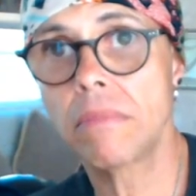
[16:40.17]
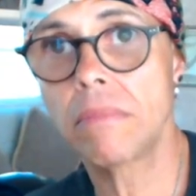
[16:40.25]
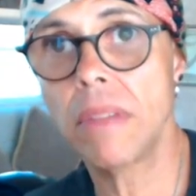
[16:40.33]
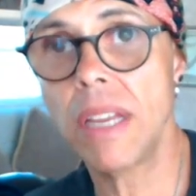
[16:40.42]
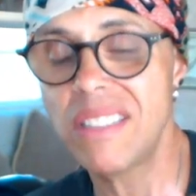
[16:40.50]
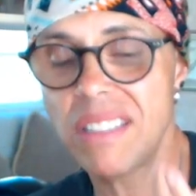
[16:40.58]

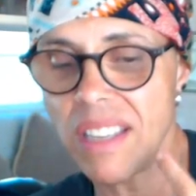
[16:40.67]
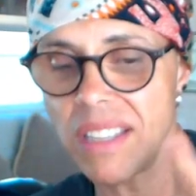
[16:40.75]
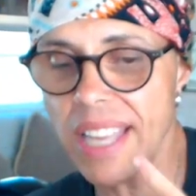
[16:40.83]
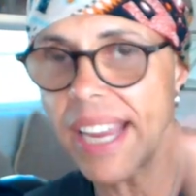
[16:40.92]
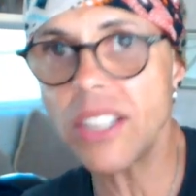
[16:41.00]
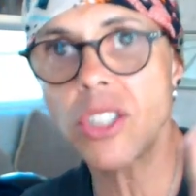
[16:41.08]
it's
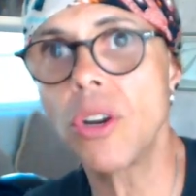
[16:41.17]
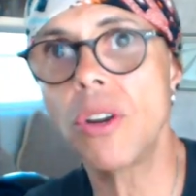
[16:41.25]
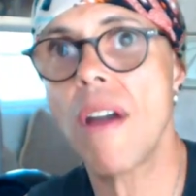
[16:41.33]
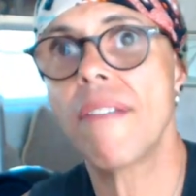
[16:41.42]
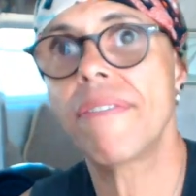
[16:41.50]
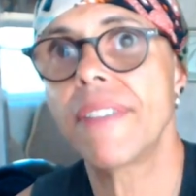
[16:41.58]
like a
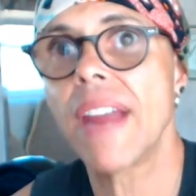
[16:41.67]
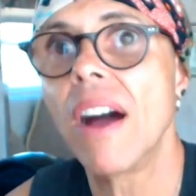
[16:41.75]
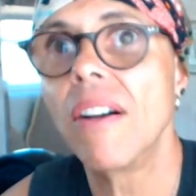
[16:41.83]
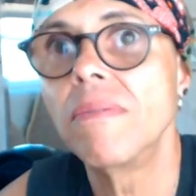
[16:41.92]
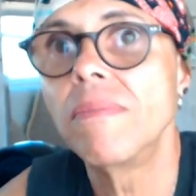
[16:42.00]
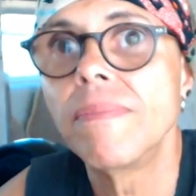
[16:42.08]
turnoff
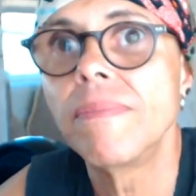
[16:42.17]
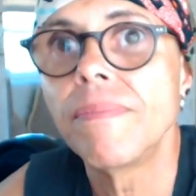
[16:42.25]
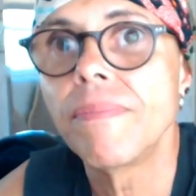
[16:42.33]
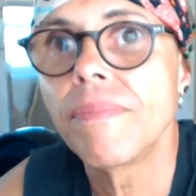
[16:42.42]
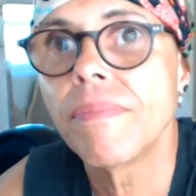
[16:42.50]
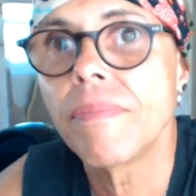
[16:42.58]
now.
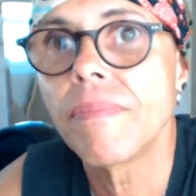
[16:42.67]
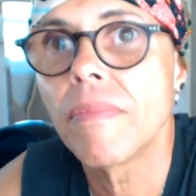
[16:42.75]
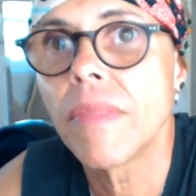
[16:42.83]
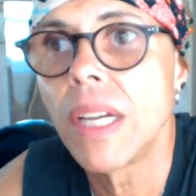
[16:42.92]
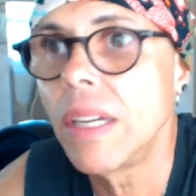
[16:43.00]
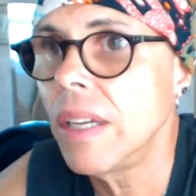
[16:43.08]

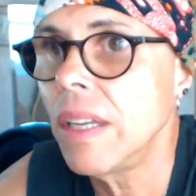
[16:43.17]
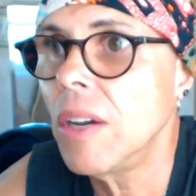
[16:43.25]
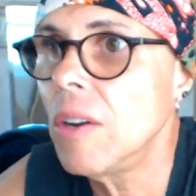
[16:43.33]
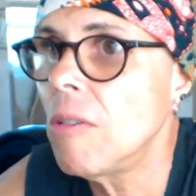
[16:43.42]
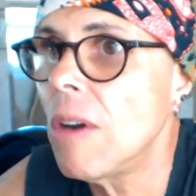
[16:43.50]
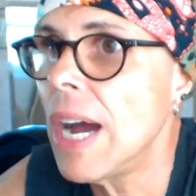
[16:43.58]
You
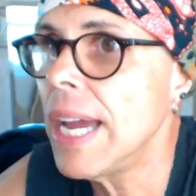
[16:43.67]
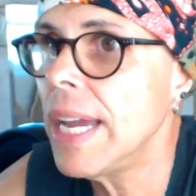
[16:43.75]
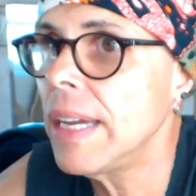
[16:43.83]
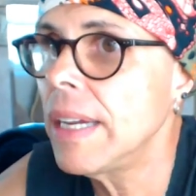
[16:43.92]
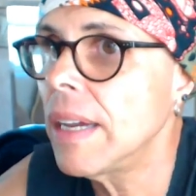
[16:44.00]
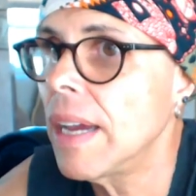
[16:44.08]
know,
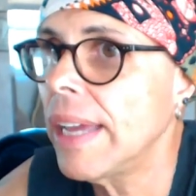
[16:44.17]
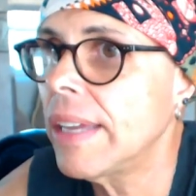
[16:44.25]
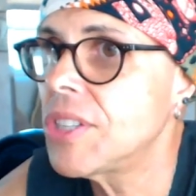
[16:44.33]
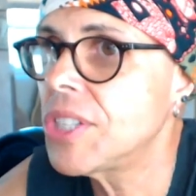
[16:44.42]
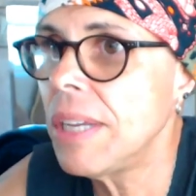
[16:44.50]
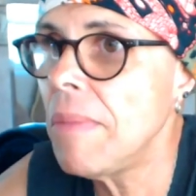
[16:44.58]
I
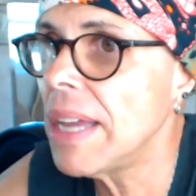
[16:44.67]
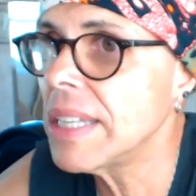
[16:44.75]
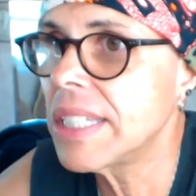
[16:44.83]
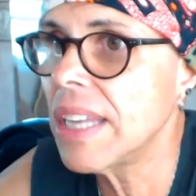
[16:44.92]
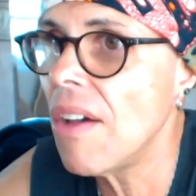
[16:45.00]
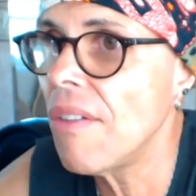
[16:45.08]
could see
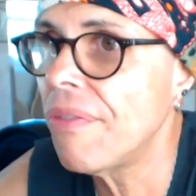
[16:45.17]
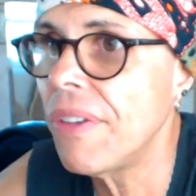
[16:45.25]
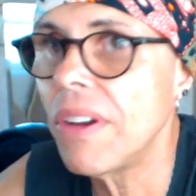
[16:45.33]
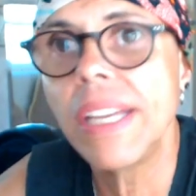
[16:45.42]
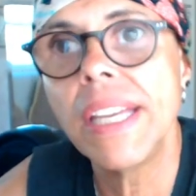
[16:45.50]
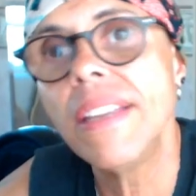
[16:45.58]
myself
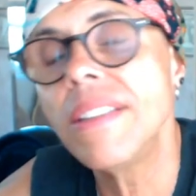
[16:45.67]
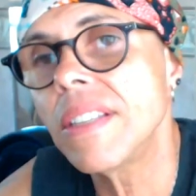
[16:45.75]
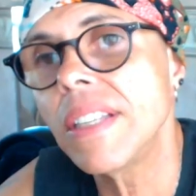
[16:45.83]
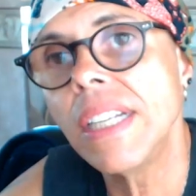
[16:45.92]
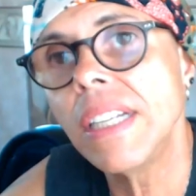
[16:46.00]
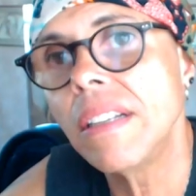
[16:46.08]
very
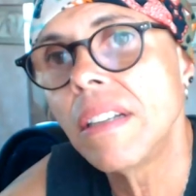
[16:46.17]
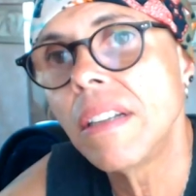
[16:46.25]
easily